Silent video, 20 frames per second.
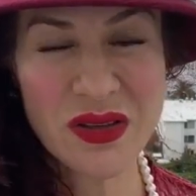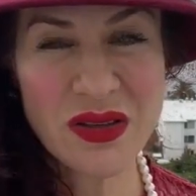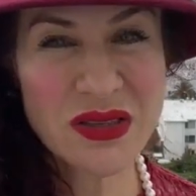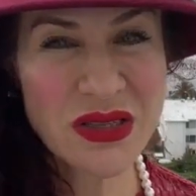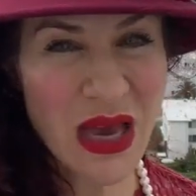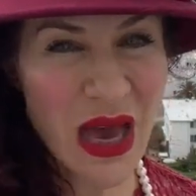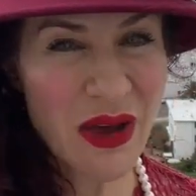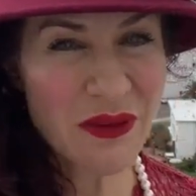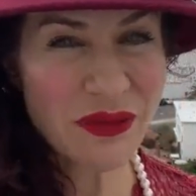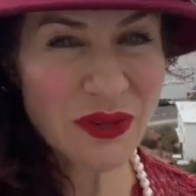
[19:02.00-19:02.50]

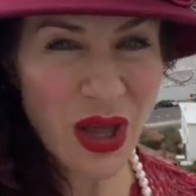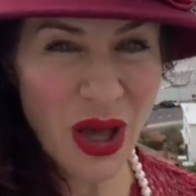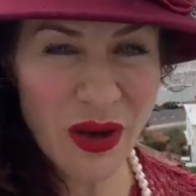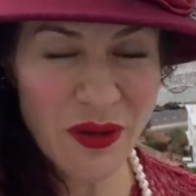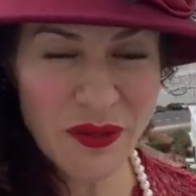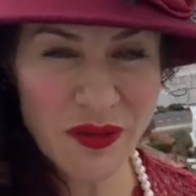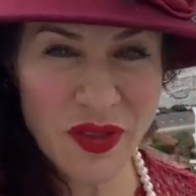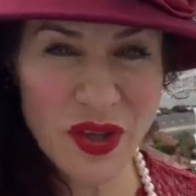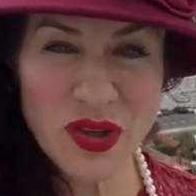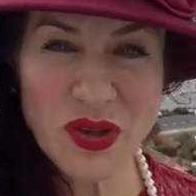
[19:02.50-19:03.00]
to have
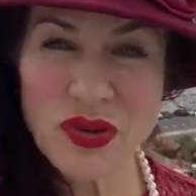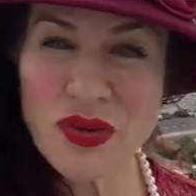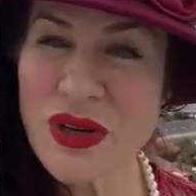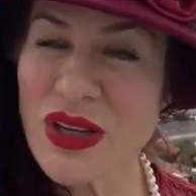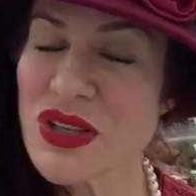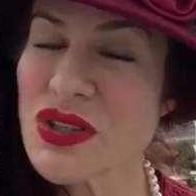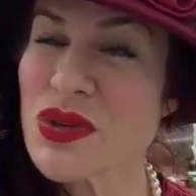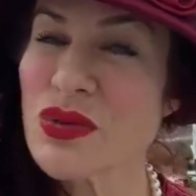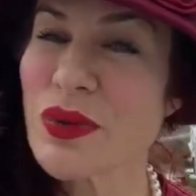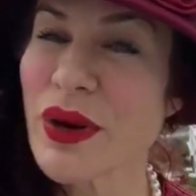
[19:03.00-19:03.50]
love, then you
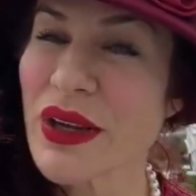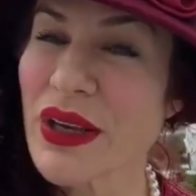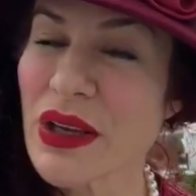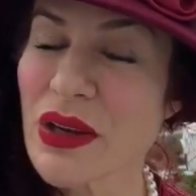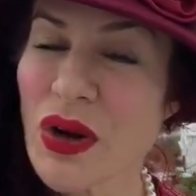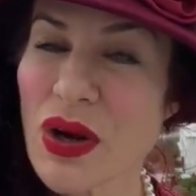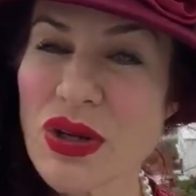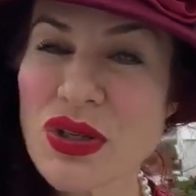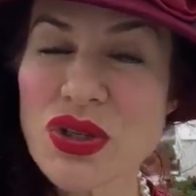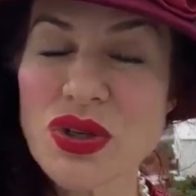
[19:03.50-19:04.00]
need to
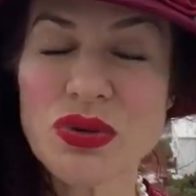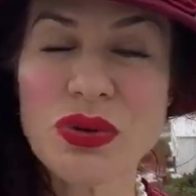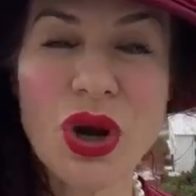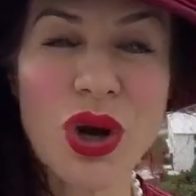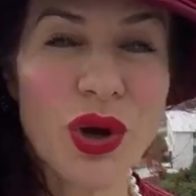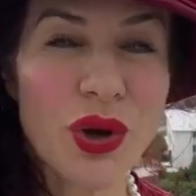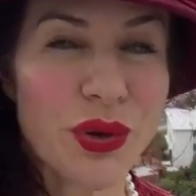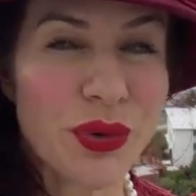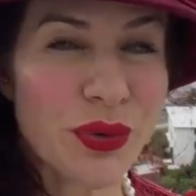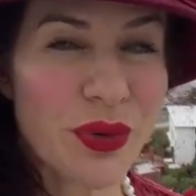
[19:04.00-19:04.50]
recognize your
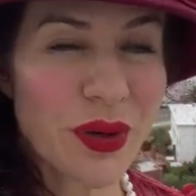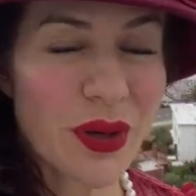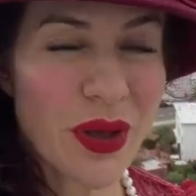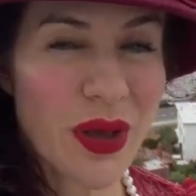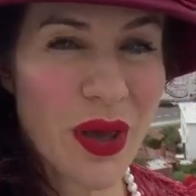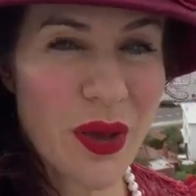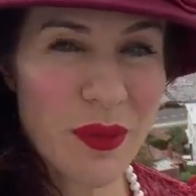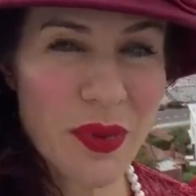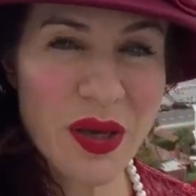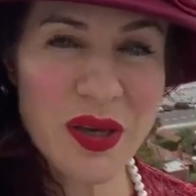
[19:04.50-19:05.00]
own,
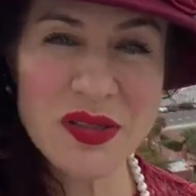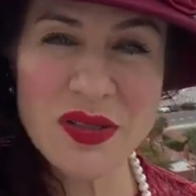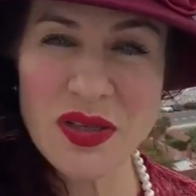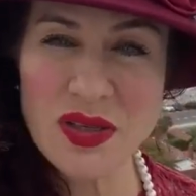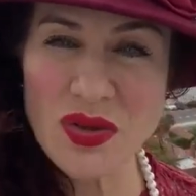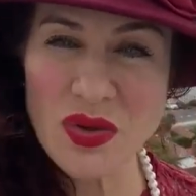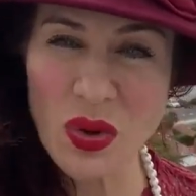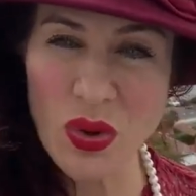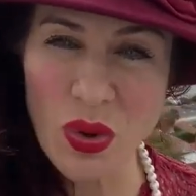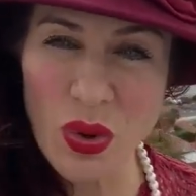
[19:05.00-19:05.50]
because
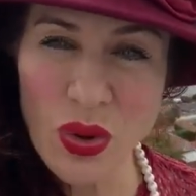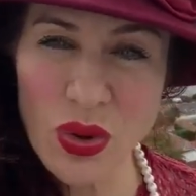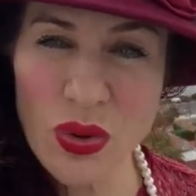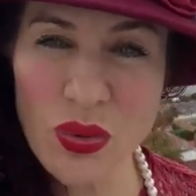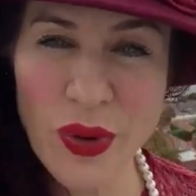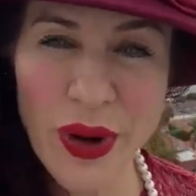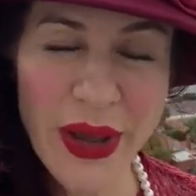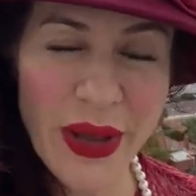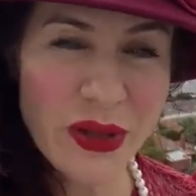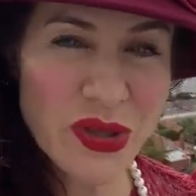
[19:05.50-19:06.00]
it's all
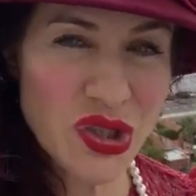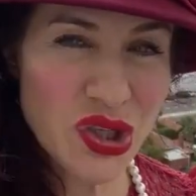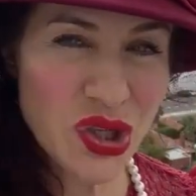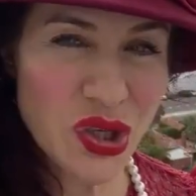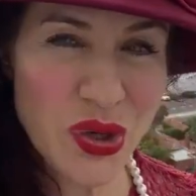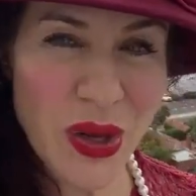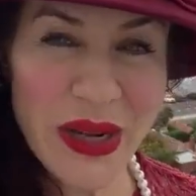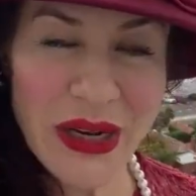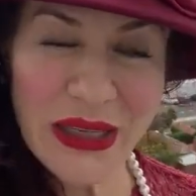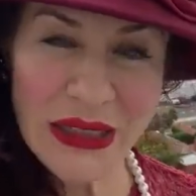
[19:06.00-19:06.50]
around
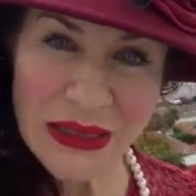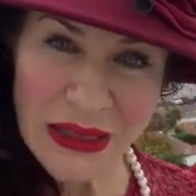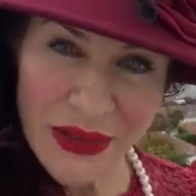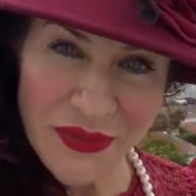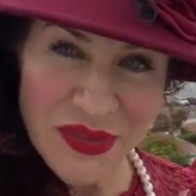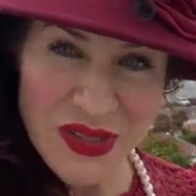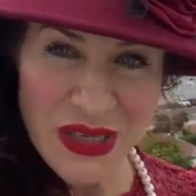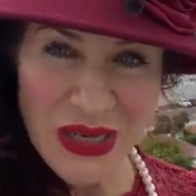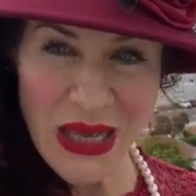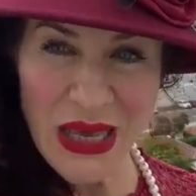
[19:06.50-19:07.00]
you and it
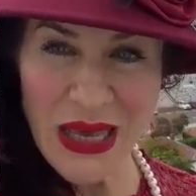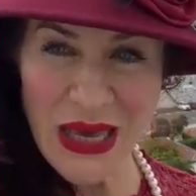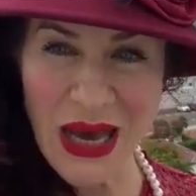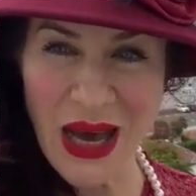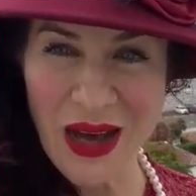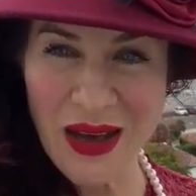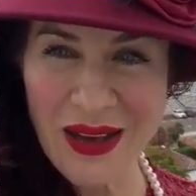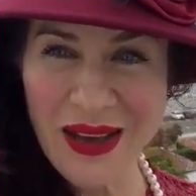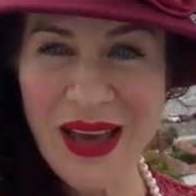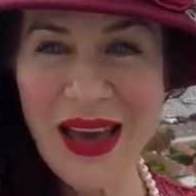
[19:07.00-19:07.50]
lives in
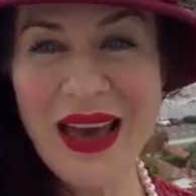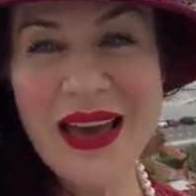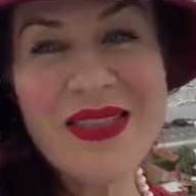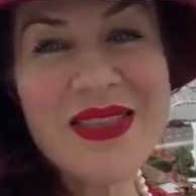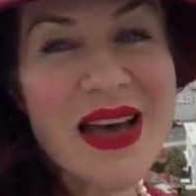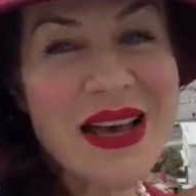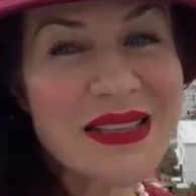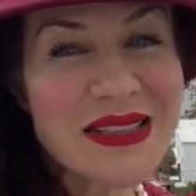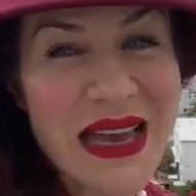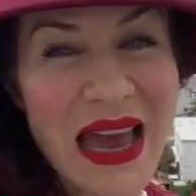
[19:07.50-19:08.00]
here. And
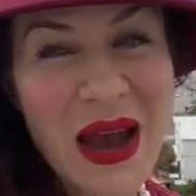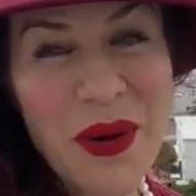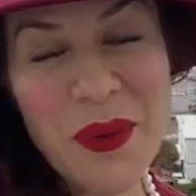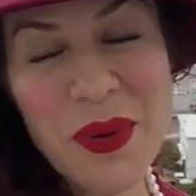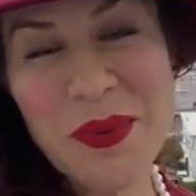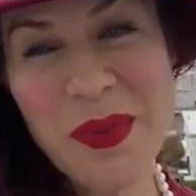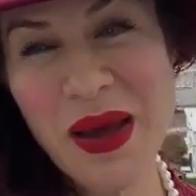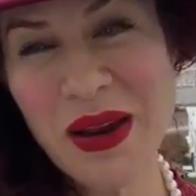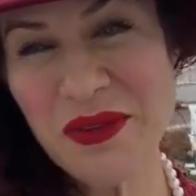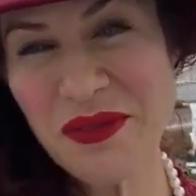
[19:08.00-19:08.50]
that's how
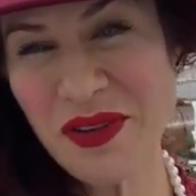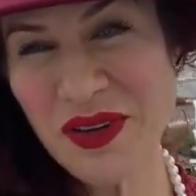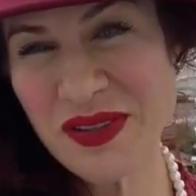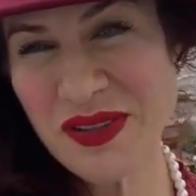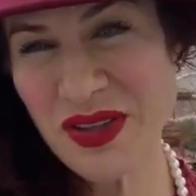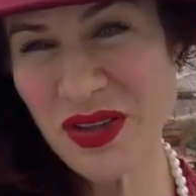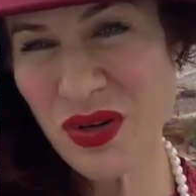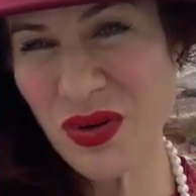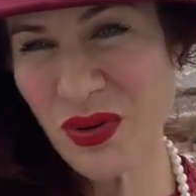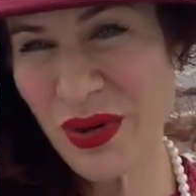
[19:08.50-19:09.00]
we
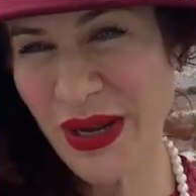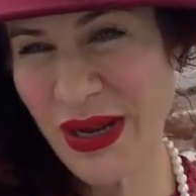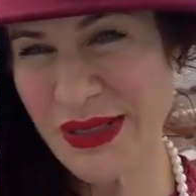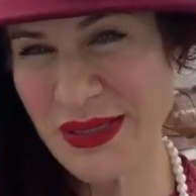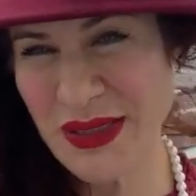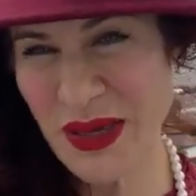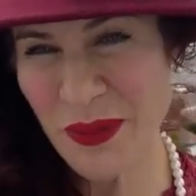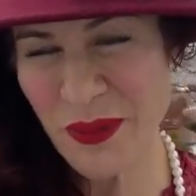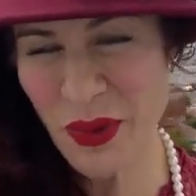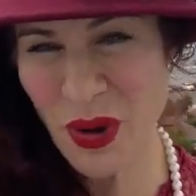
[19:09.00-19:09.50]
manifest and create
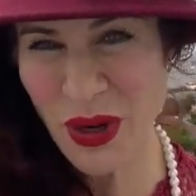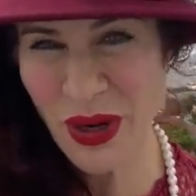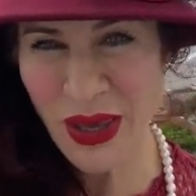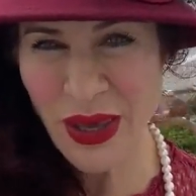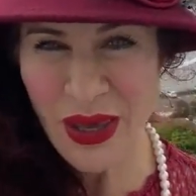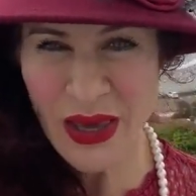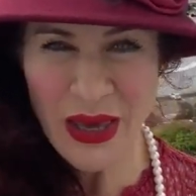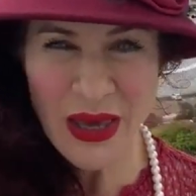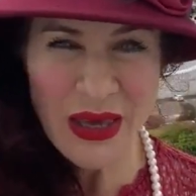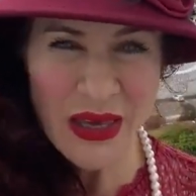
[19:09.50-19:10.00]
somebody.
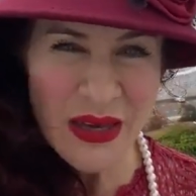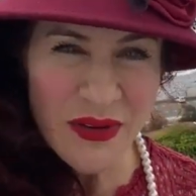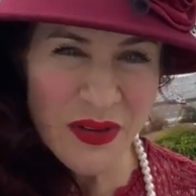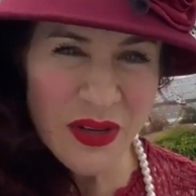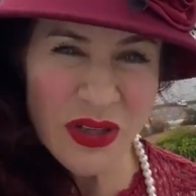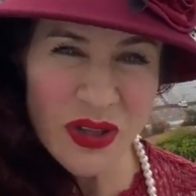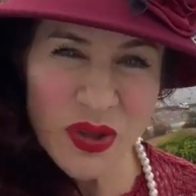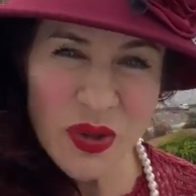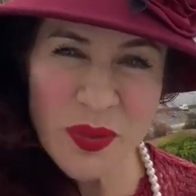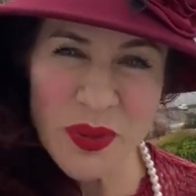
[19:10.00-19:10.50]
Give it
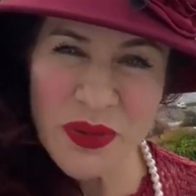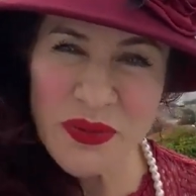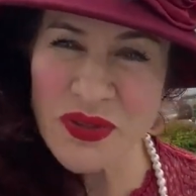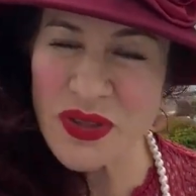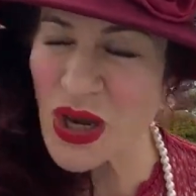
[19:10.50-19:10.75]
a little bit of